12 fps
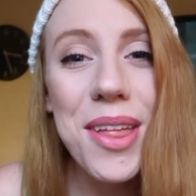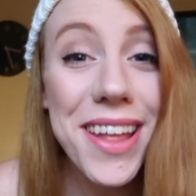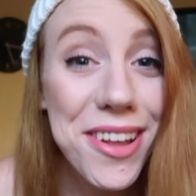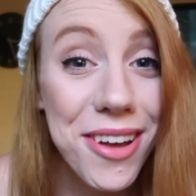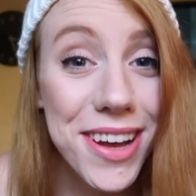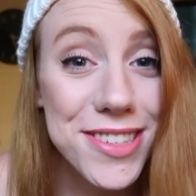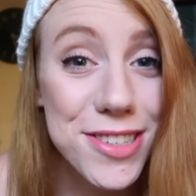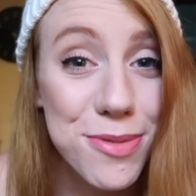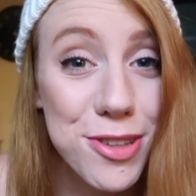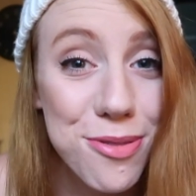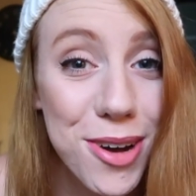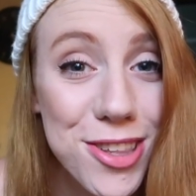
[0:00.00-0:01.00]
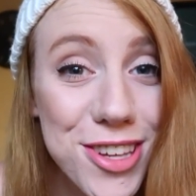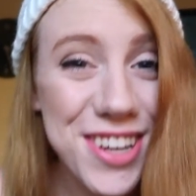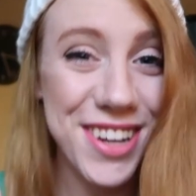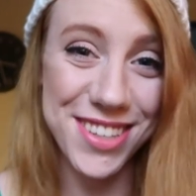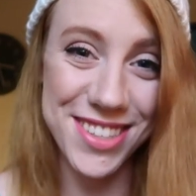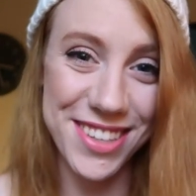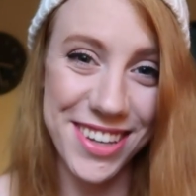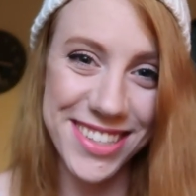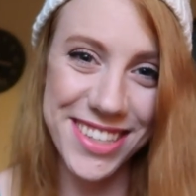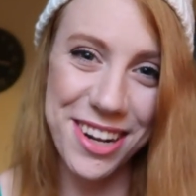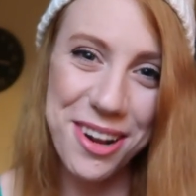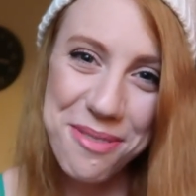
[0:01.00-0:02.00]
But thank you guys so much for watching and I'll see you guys
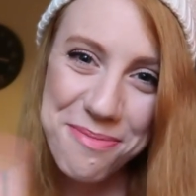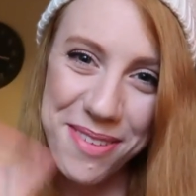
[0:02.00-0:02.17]
later.